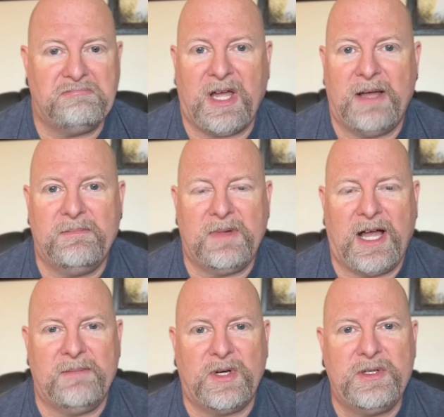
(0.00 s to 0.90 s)
I'm
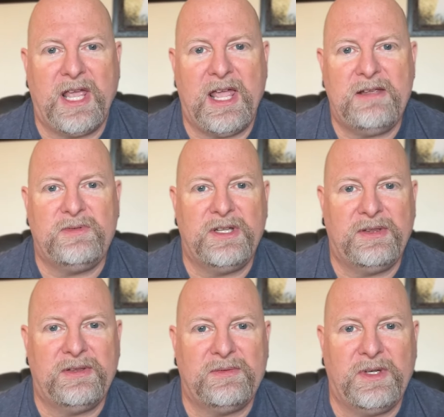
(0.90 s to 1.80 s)
I'm okay with